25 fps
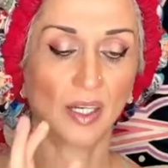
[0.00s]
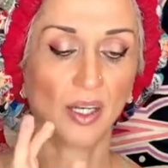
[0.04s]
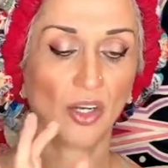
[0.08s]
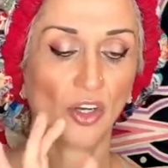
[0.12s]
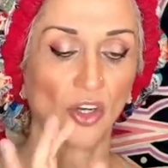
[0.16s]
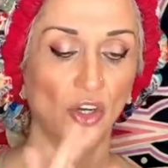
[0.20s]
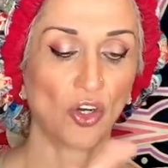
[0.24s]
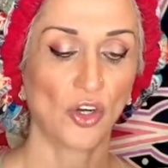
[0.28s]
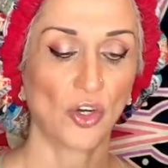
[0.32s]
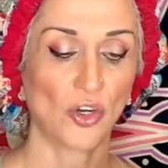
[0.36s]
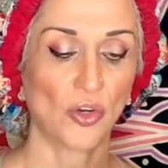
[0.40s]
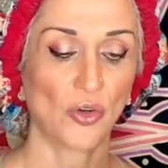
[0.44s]
a
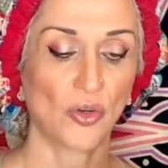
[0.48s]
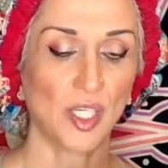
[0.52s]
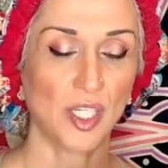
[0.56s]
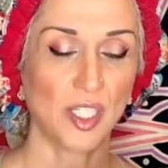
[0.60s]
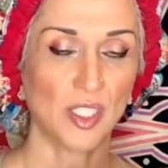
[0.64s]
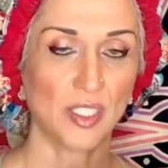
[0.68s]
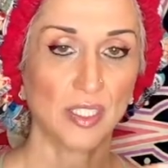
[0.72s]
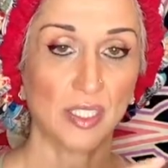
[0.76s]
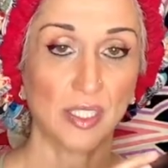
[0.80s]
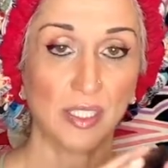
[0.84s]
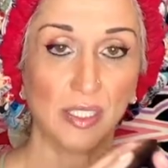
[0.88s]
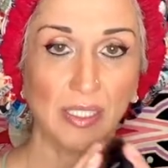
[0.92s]
hurry
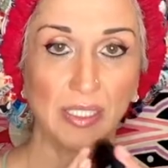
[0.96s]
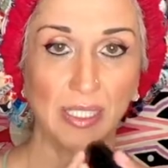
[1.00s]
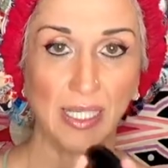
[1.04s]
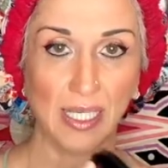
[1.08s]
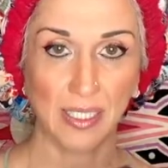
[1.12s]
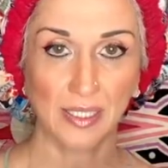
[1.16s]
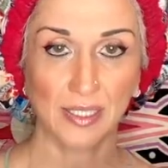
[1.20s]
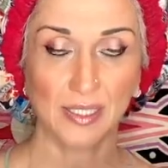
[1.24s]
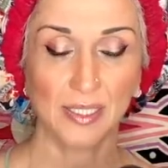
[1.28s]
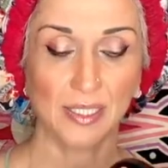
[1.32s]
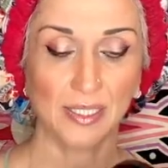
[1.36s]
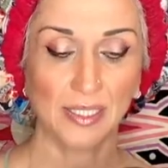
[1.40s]
to
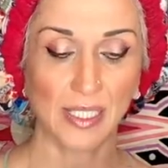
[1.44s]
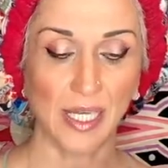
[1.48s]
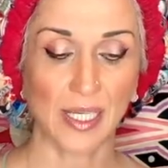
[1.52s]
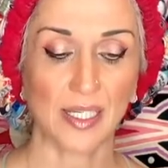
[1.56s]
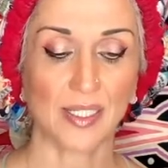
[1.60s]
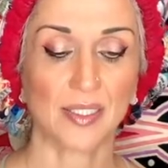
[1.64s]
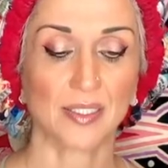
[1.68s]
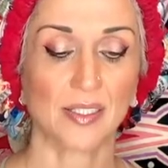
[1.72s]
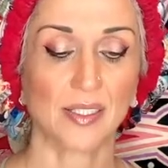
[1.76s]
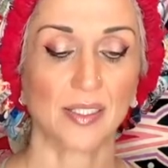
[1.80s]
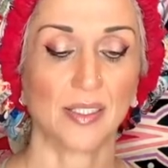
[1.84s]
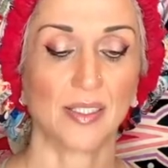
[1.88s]
get the
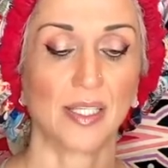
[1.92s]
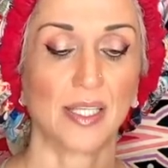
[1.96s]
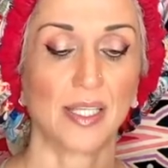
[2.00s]
Dyson,